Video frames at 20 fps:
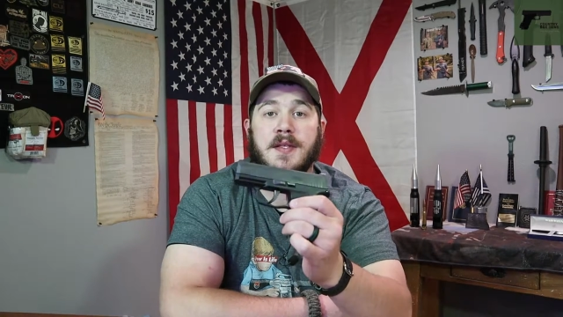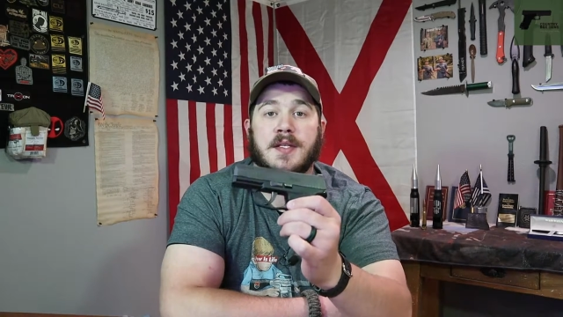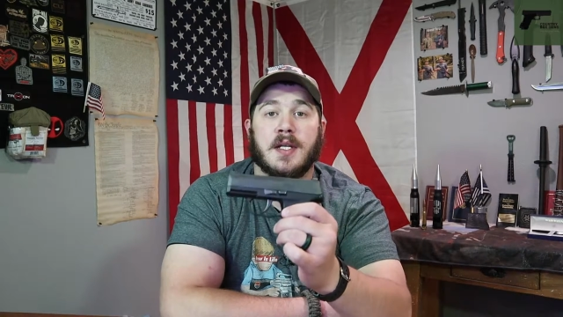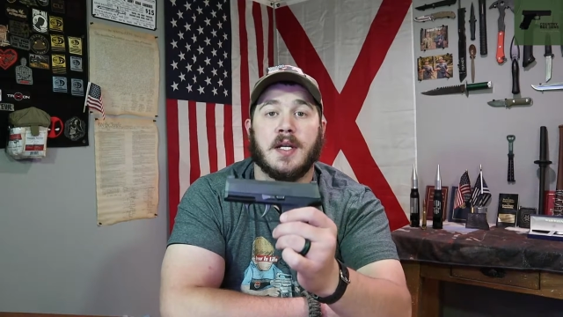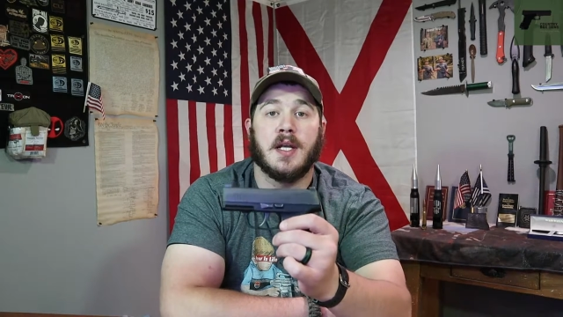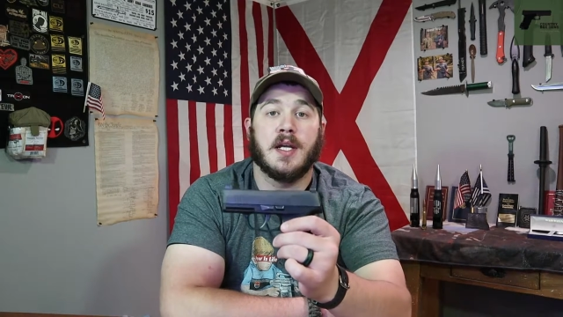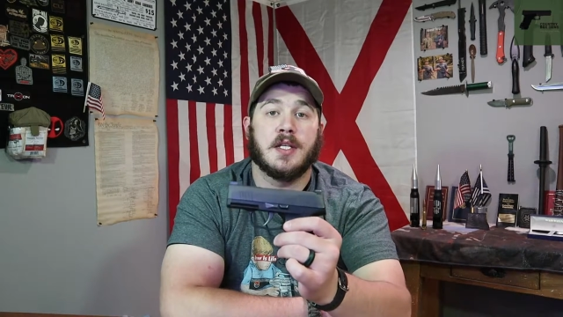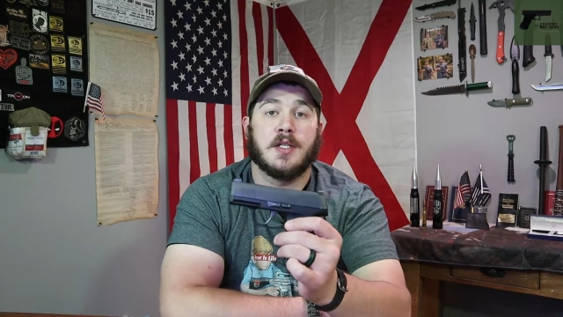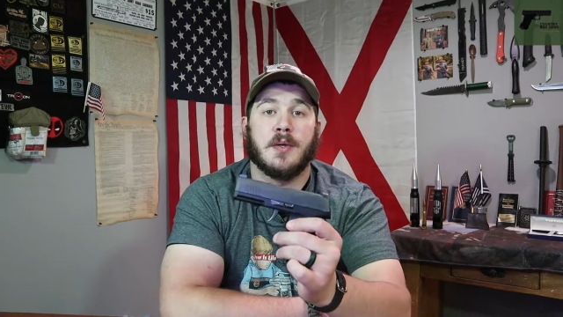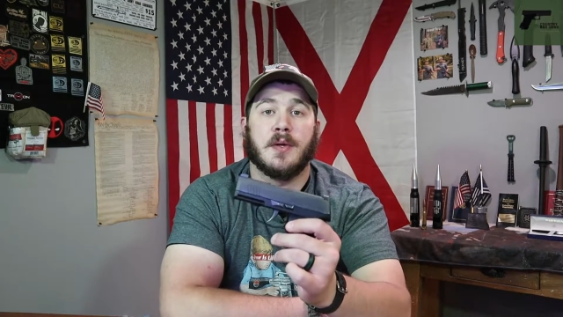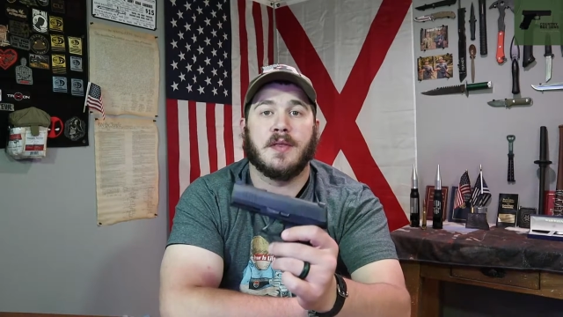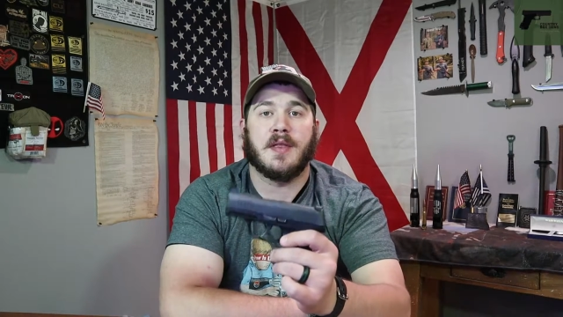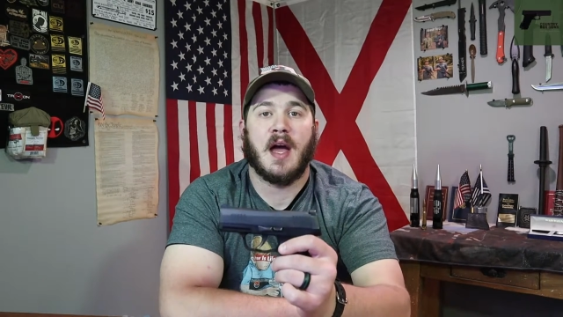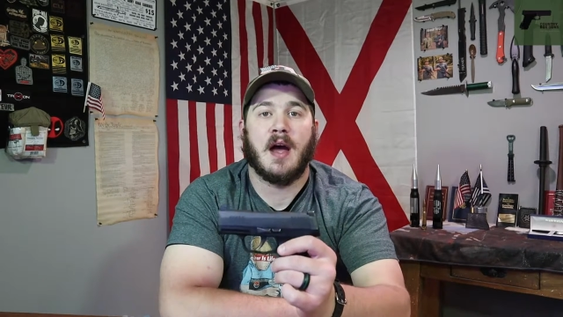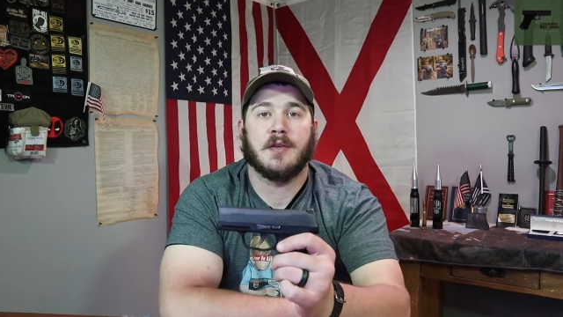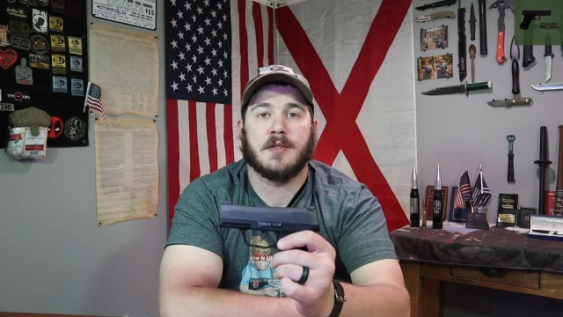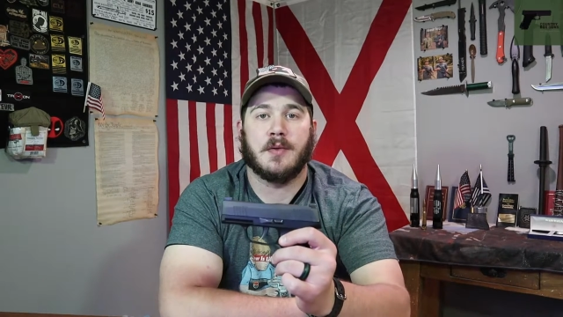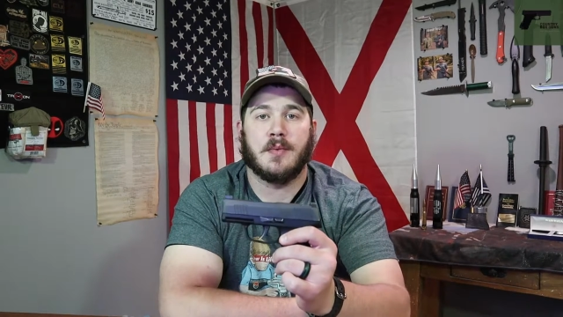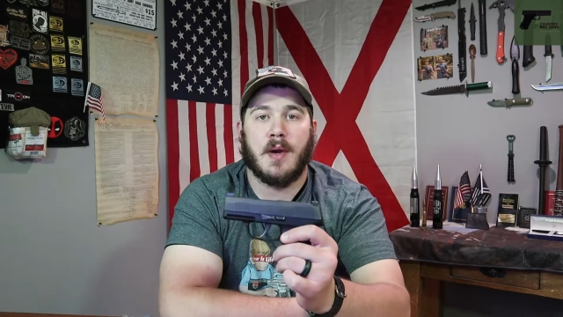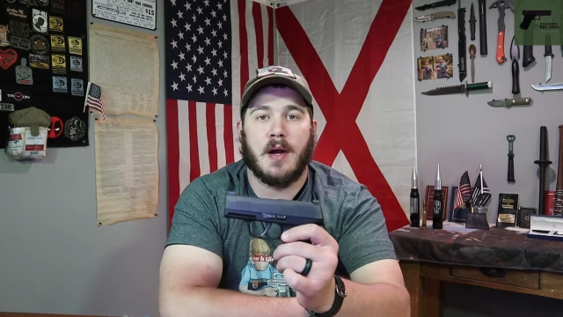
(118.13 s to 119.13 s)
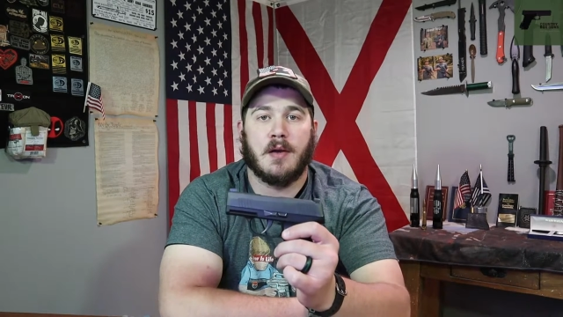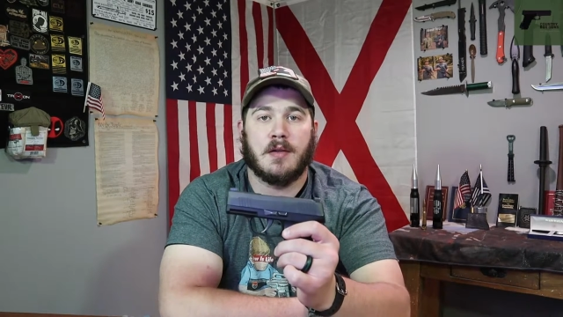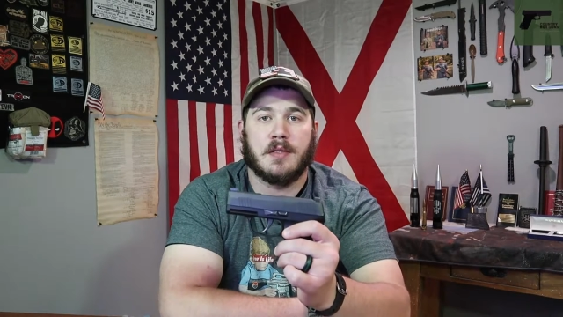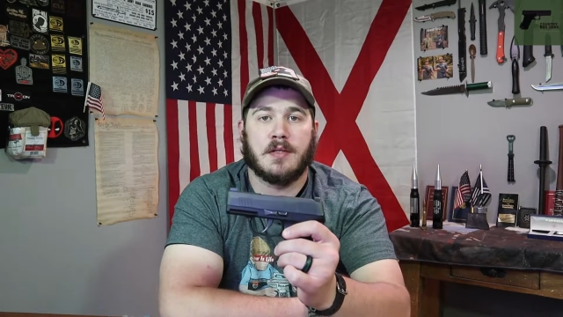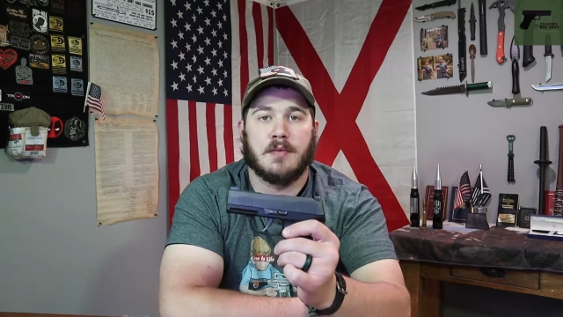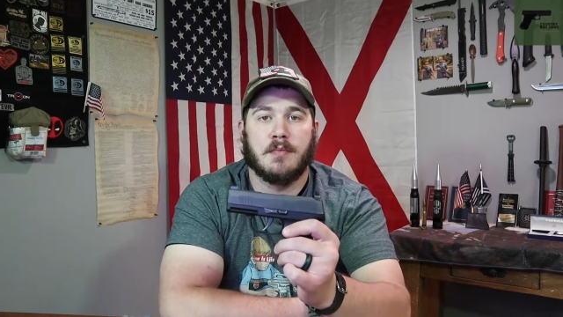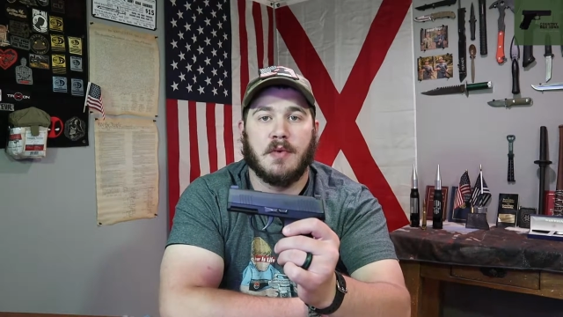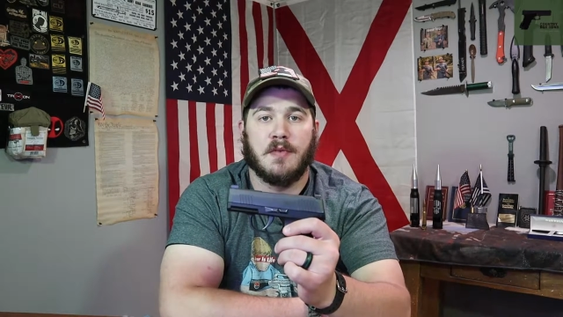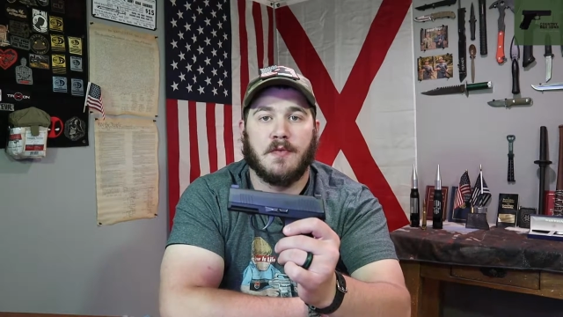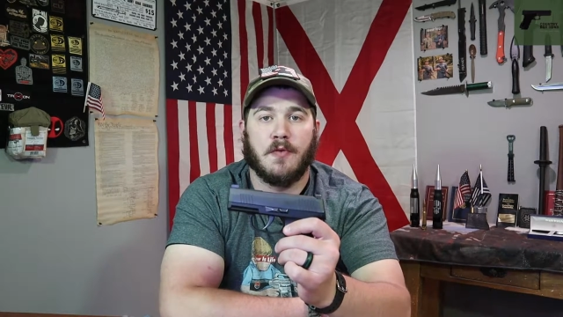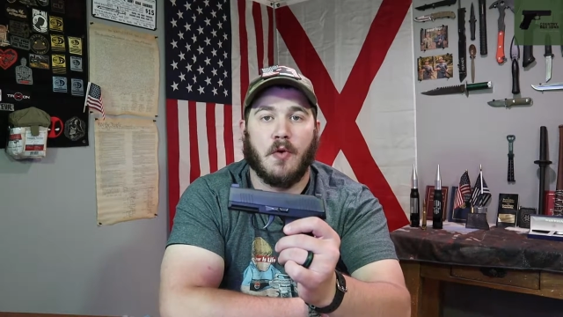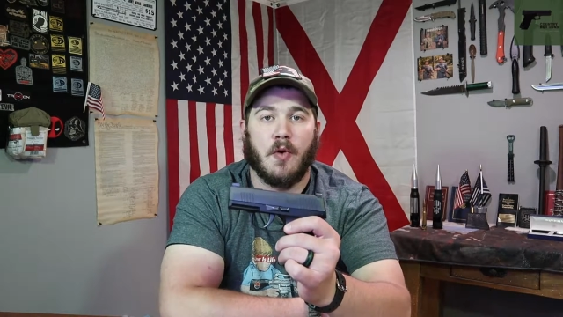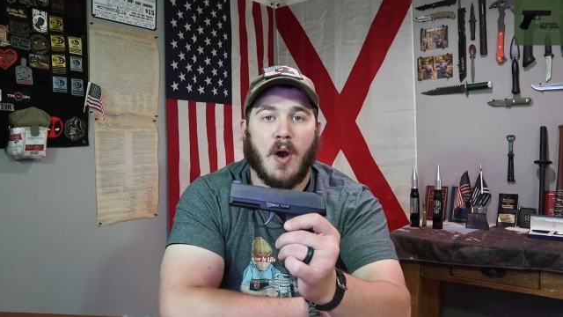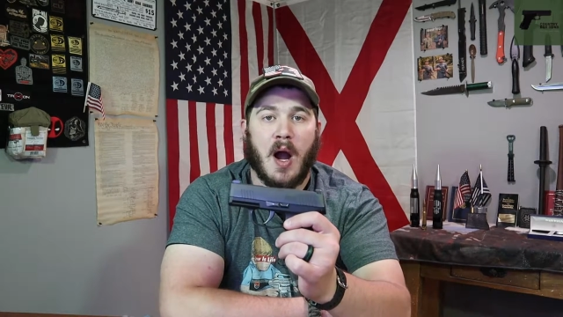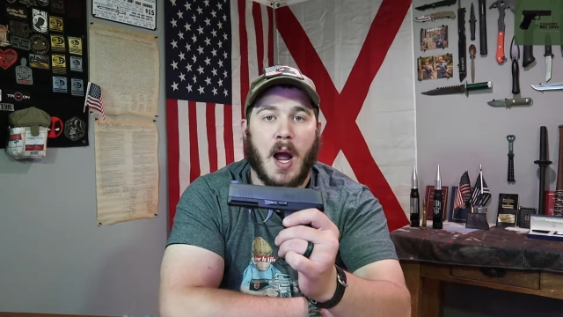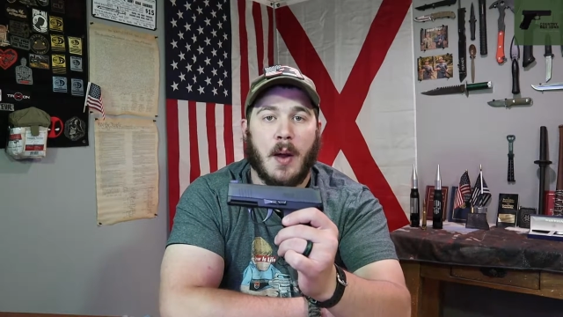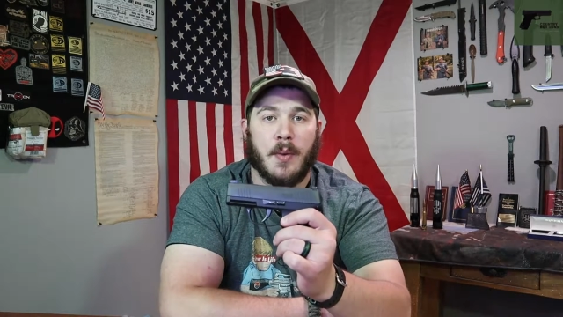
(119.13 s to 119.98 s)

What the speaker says: this thing to get to 1,000 rounds before